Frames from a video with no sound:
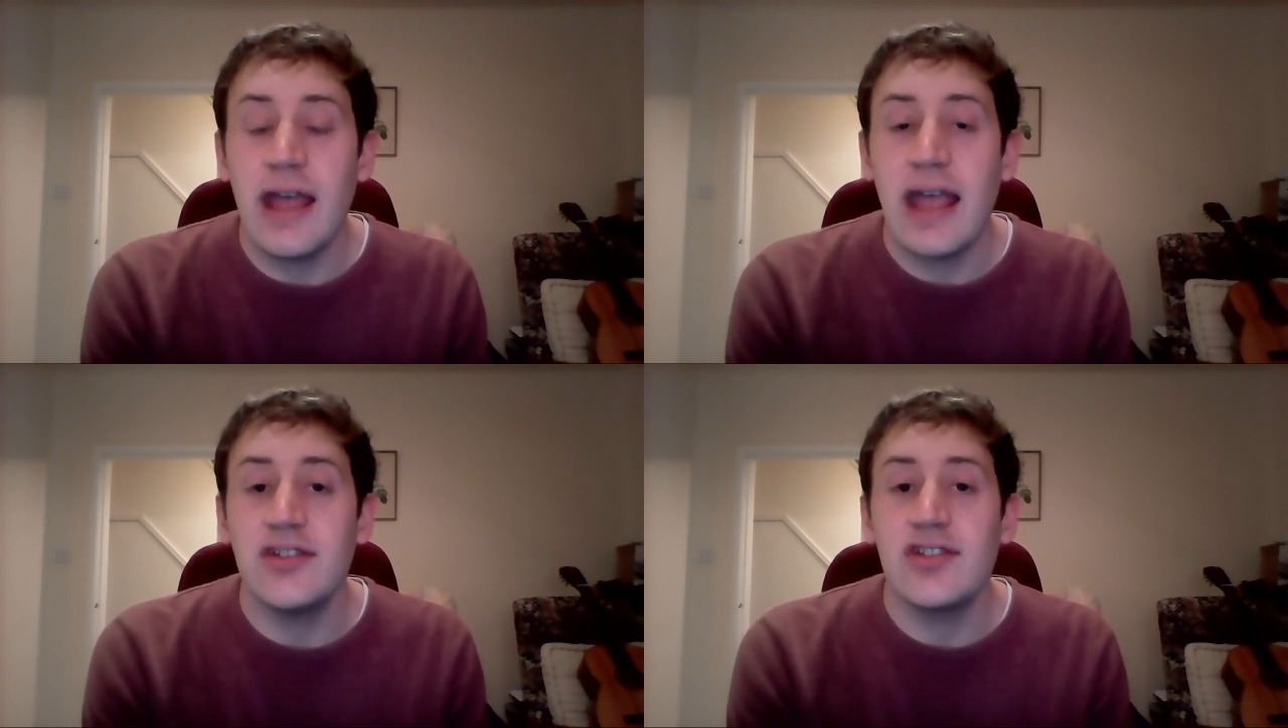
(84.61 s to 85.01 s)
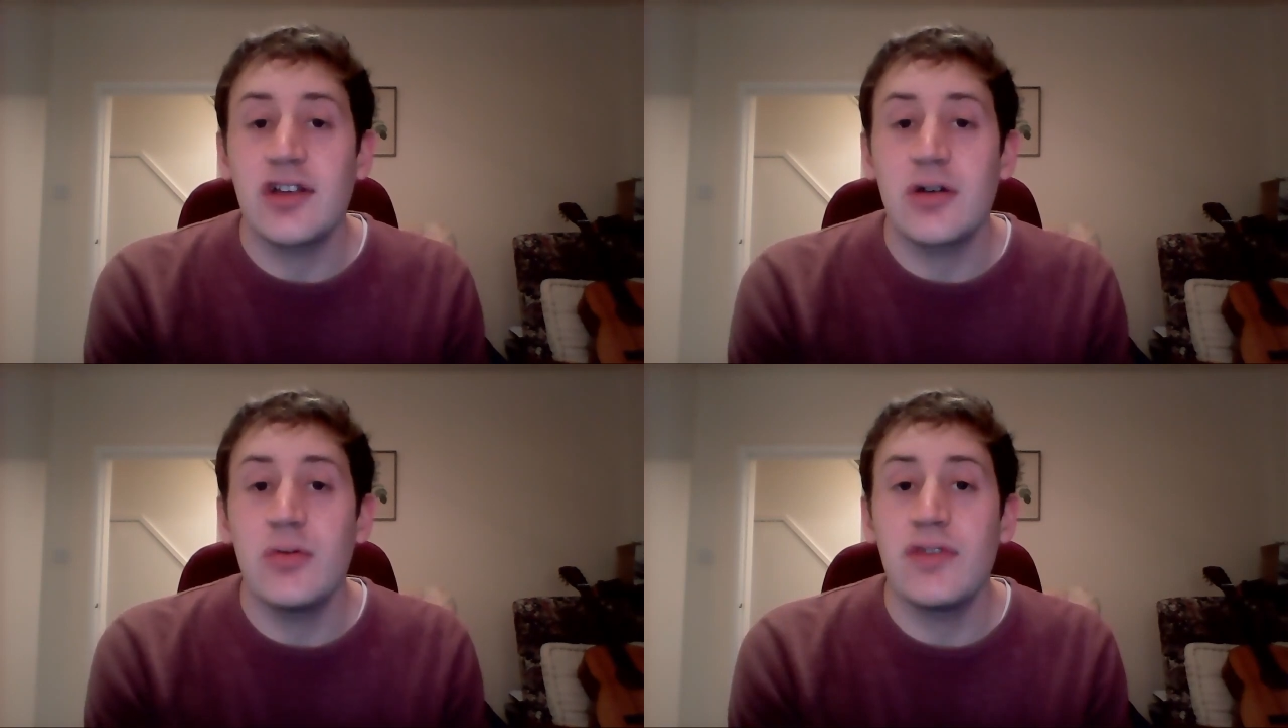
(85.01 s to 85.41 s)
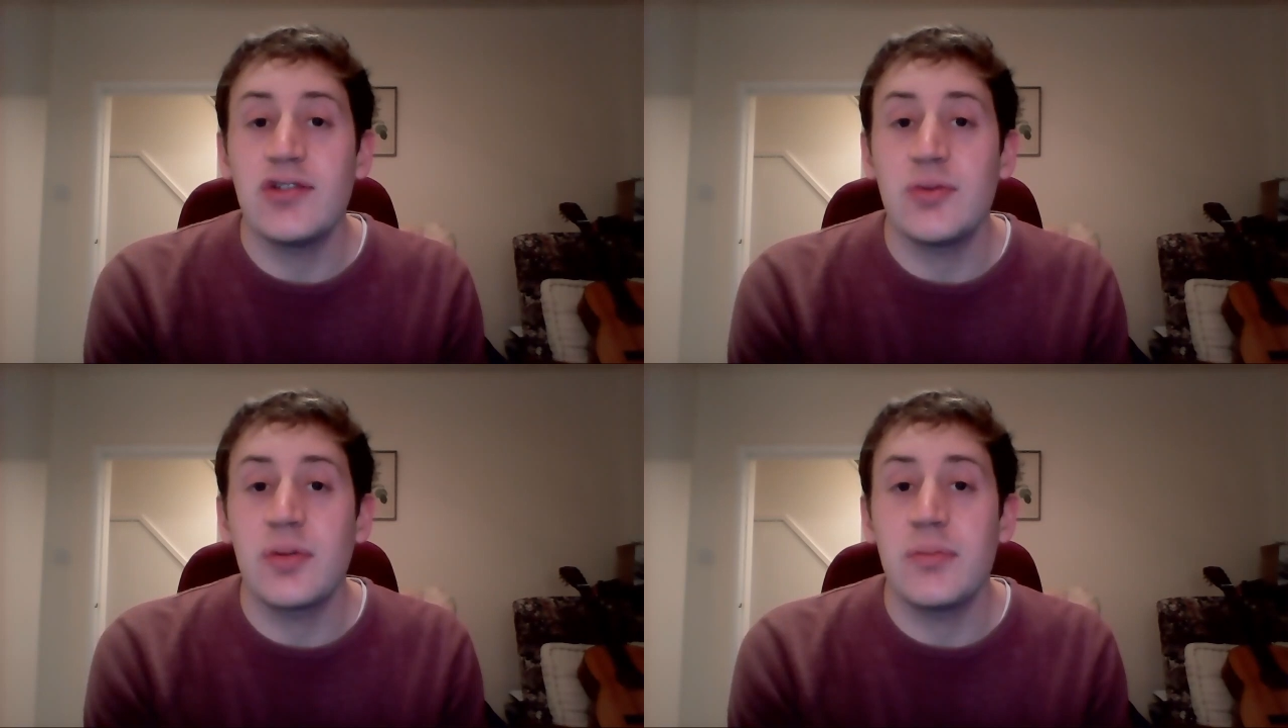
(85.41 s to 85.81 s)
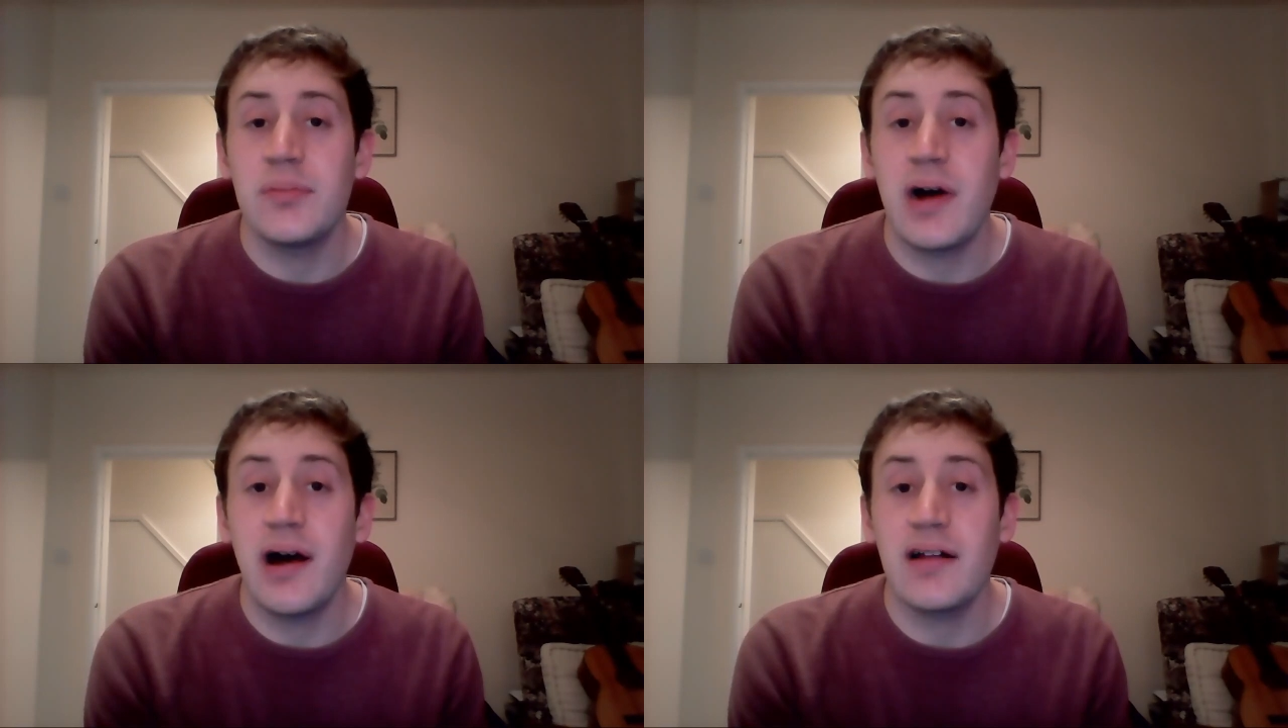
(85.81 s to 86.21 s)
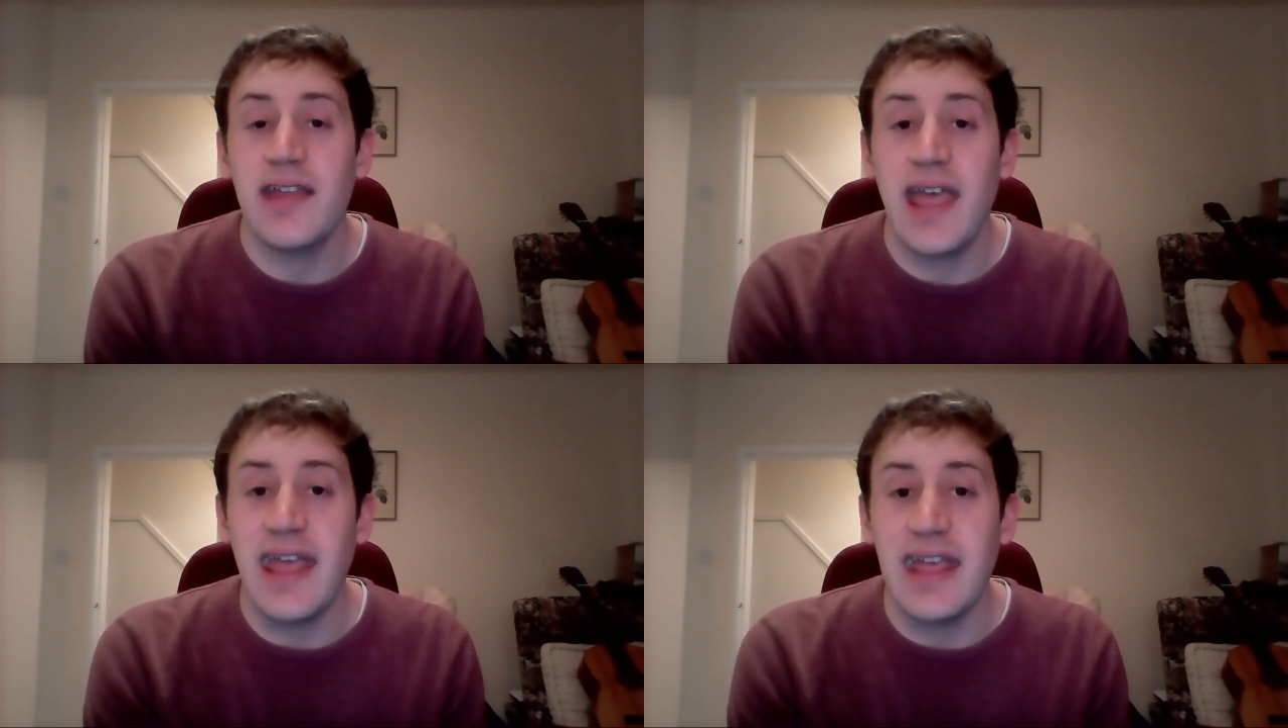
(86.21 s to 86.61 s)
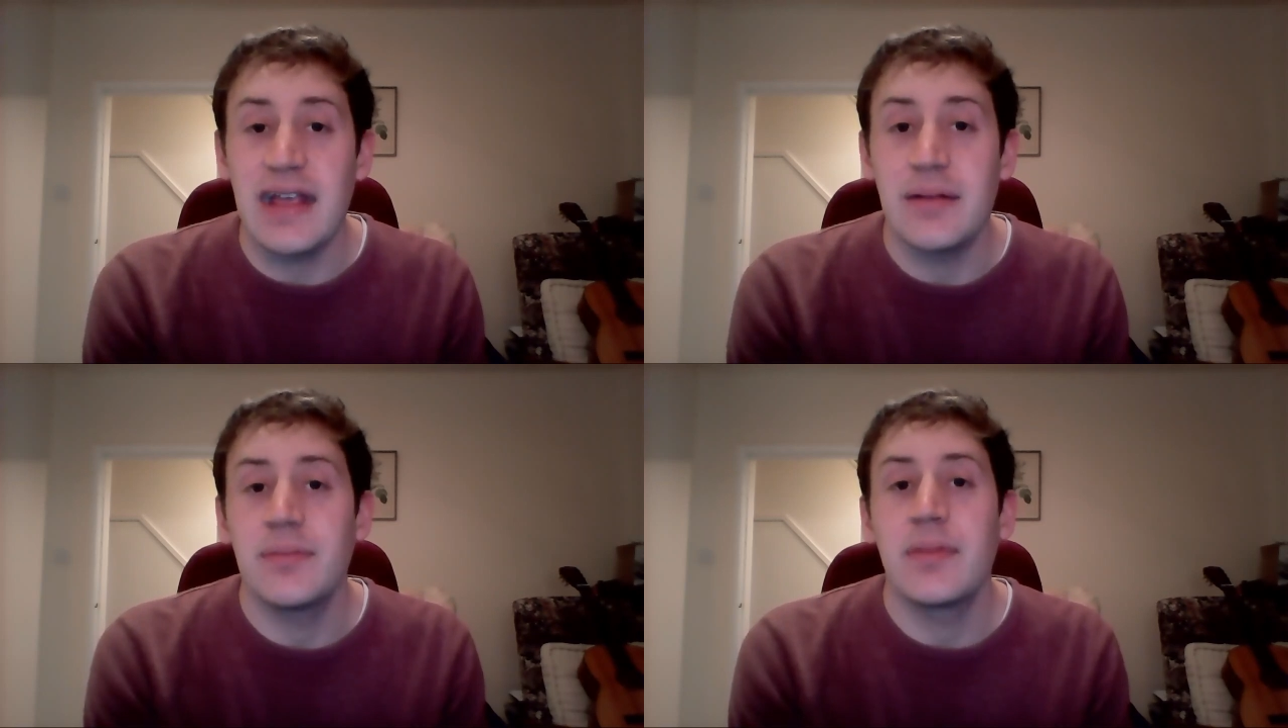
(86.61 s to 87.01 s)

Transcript: hence I call this one Part A.